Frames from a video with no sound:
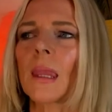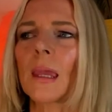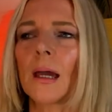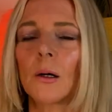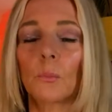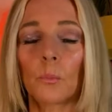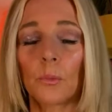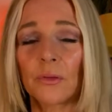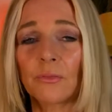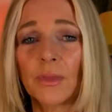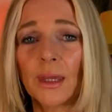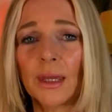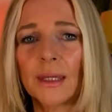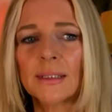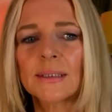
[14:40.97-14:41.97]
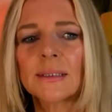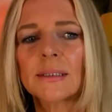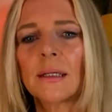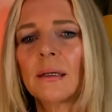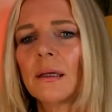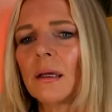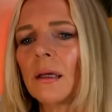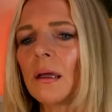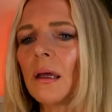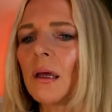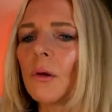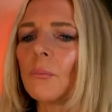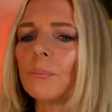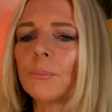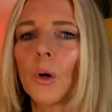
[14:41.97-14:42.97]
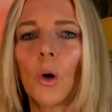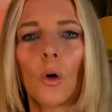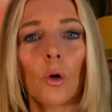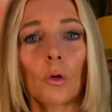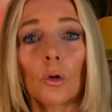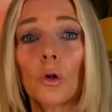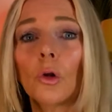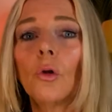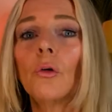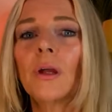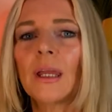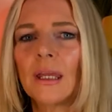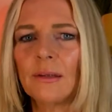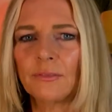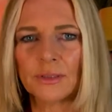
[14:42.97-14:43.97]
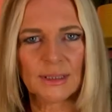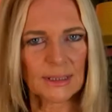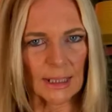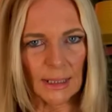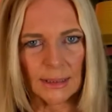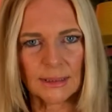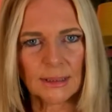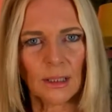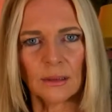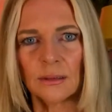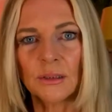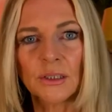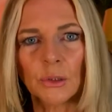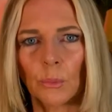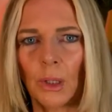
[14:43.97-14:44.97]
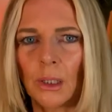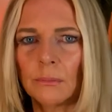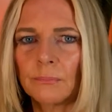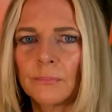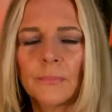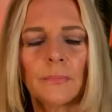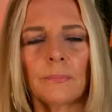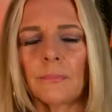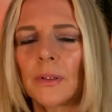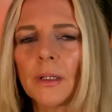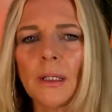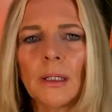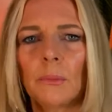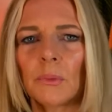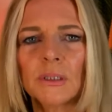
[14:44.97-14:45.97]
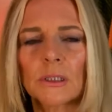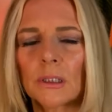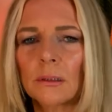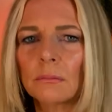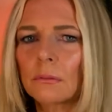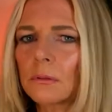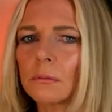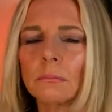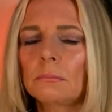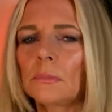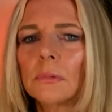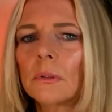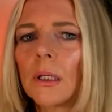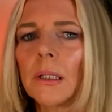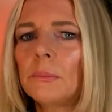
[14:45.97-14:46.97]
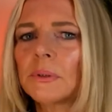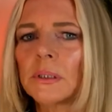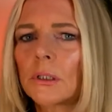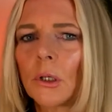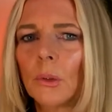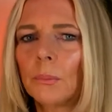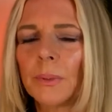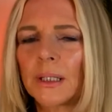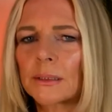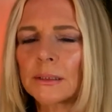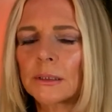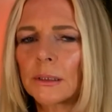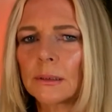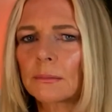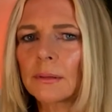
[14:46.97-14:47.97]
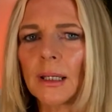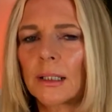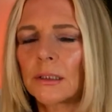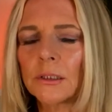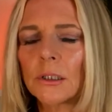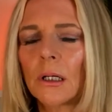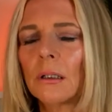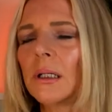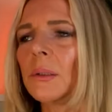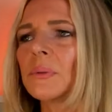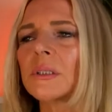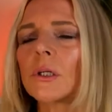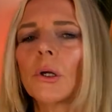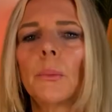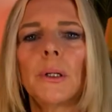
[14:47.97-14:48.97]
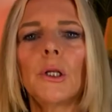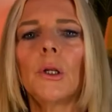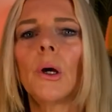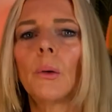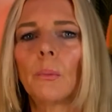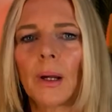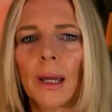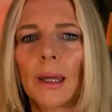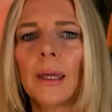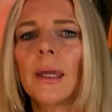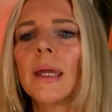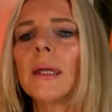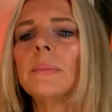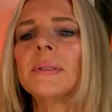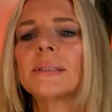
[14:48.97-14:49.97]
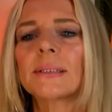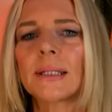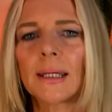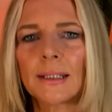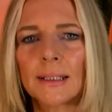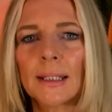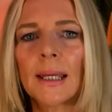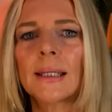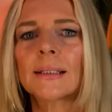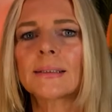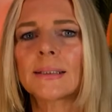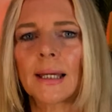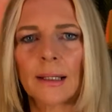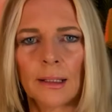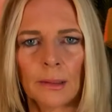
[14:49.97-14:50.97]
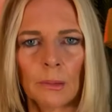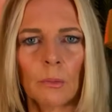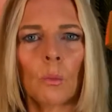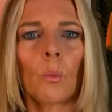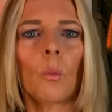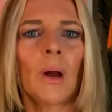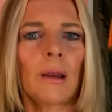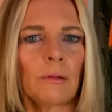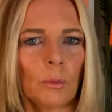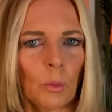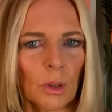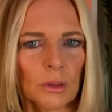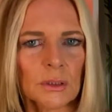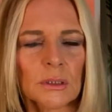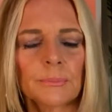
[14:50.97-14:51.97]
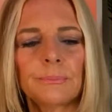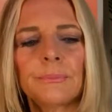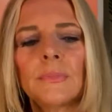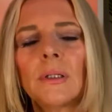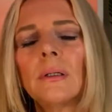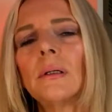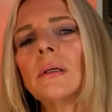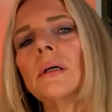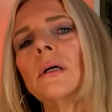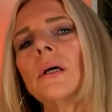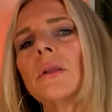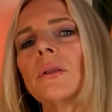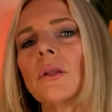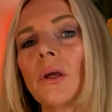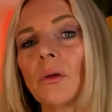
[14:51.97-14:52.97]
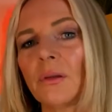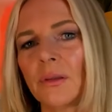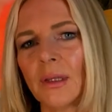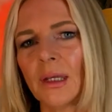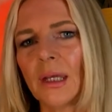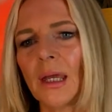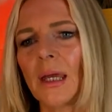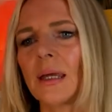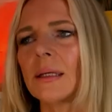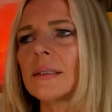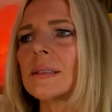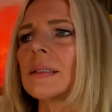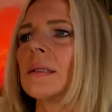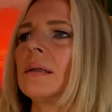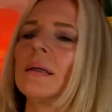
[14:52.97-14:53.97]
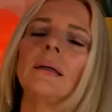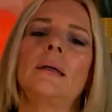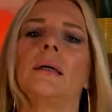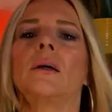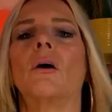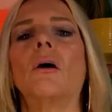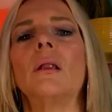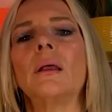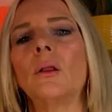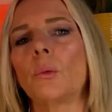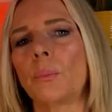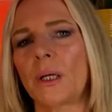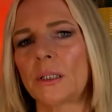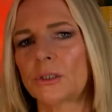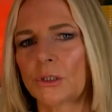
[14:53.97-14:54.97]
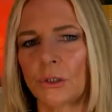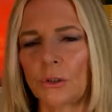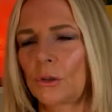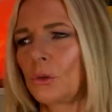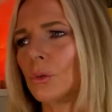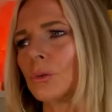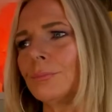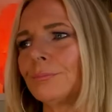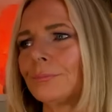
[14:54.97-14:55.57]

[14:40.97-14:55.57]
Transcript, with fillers: And with this, Paul clung even tighter to her. He wasn't, he wasn't going back to Canada. He wasn't going nowhere. He was staying exactly where he was. The only thing is, he got a little bit too